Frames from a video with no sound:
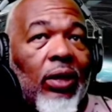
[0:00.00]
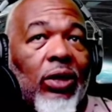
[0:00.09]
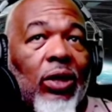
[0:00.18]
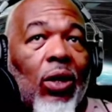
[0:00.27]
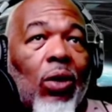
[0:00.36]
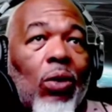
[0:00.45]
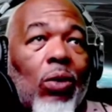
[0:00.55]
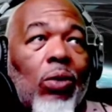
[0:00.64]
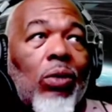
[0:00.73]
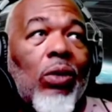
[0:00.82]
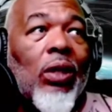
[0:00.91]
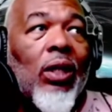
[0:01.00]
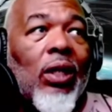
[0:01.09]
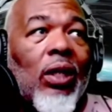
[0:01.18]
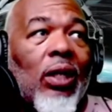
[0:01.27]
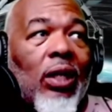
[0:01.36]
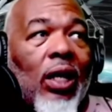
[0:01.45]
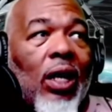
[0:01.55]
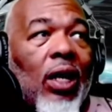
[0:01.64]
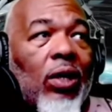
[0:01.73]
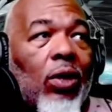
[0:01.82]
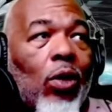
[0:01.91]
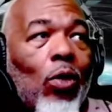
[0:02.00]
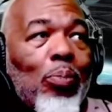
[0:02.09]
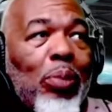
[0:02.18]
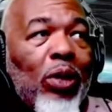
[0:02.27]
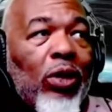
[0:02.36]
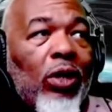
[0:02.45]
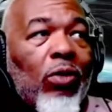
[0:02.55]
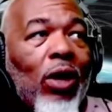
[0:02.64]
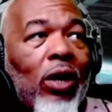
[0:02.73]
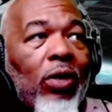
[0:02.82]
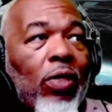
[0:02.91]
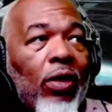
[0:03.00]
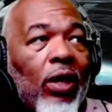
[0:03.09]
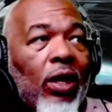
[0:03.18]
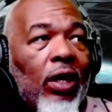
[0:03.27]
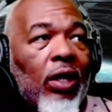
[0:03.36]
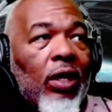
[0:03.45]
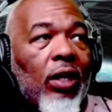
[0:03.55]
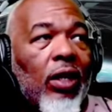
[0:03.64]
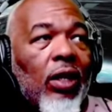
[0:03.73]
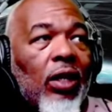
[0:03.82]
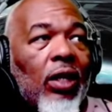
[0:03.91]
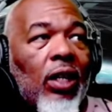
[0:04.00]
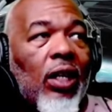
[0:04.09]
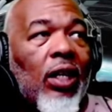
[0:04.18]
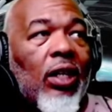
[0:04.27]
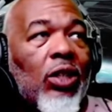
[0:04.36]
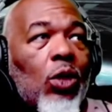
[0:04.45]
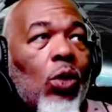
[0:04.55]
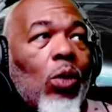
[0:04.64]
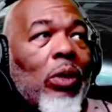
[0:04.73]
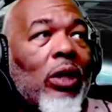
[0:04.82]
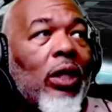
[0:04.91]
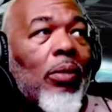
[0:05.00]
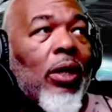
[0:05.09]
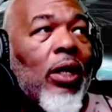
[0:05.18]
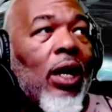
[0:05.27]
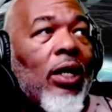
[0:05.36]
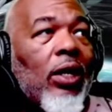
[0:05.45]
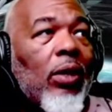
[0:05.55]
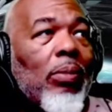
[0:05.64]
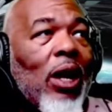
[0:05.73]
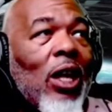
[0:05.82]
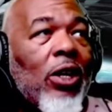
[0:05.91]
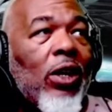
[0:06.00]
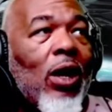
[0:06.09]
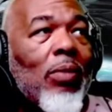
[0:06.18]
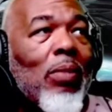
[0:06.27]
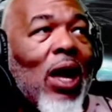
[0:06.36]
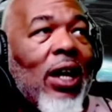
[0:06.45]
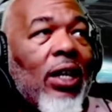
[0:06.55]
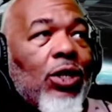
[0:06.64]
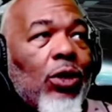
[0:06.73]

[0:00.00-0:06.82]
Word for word: So uh, the whole pillion rider thing, it, it's cool with them. They're not they're mad they're not mad